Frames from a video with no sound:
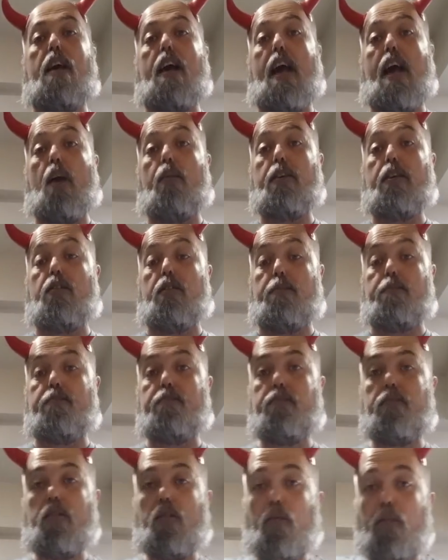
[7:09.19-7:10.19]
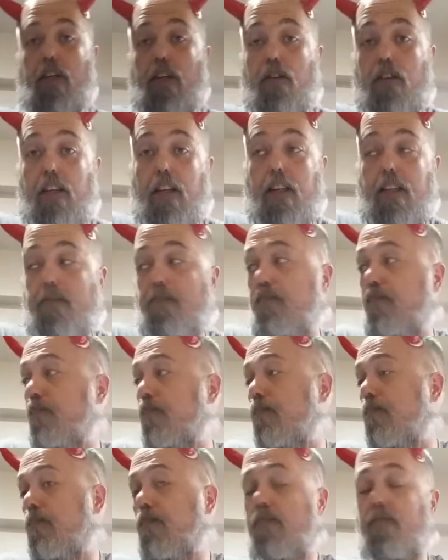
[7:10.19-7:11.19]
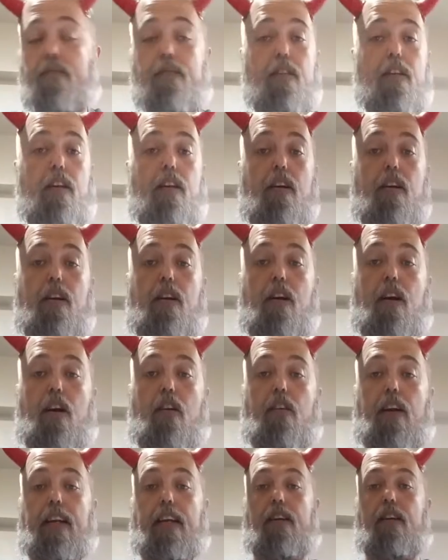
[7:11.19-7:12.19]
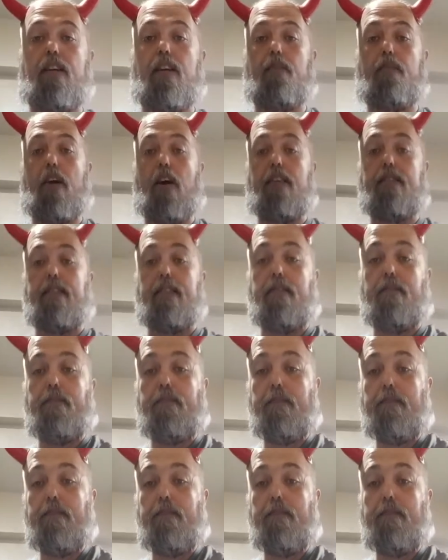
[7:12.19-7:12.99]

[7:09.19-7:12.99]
how we doing? We doing good? Alrighty, gonna pause it.